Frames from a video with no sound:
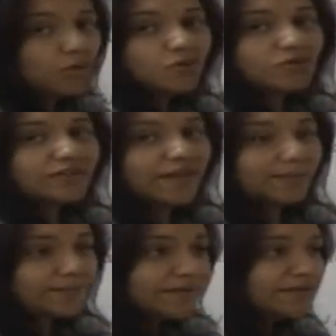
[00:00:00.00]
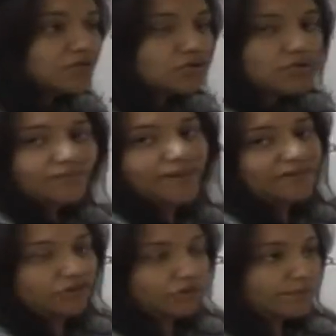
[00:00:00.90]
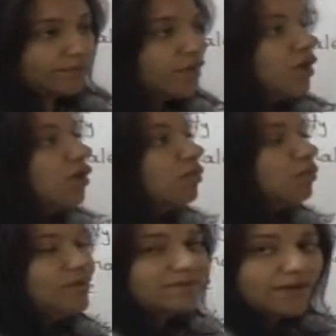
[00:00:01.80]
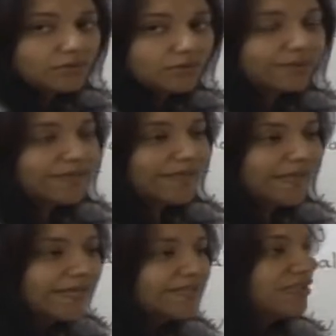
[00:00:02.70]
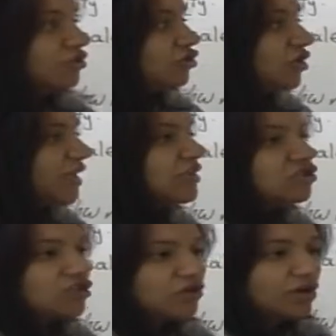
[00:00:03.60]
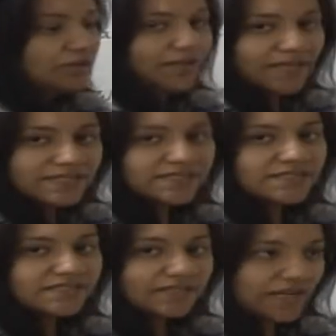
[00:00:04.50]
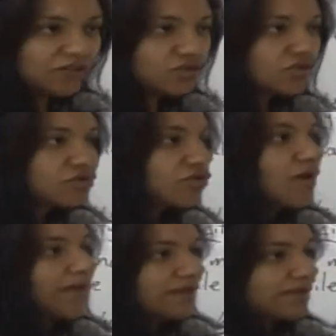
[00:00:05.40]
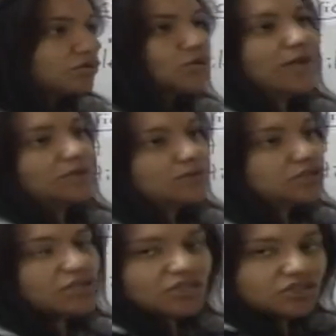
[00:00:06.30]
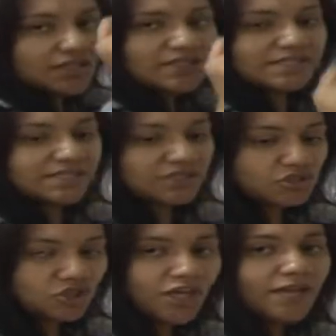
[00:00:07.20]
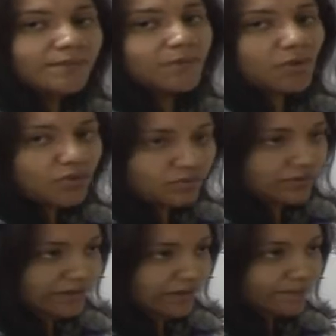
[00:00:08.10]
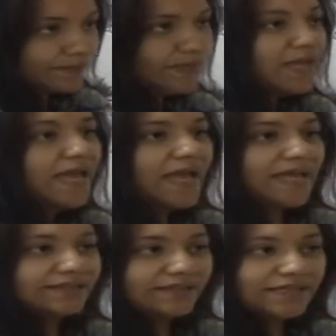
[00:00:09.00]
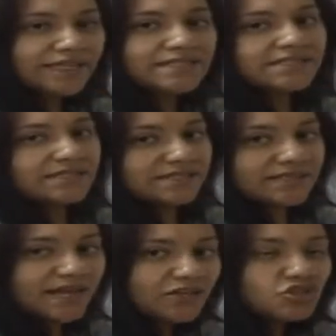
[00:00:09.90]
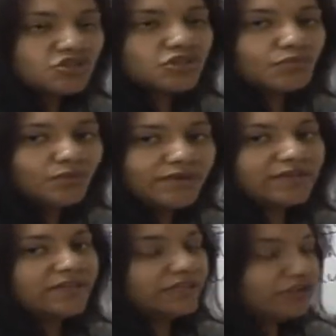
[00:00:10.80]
or the appearance of matter without any change on its structure. So I will change its shape only, and its structure will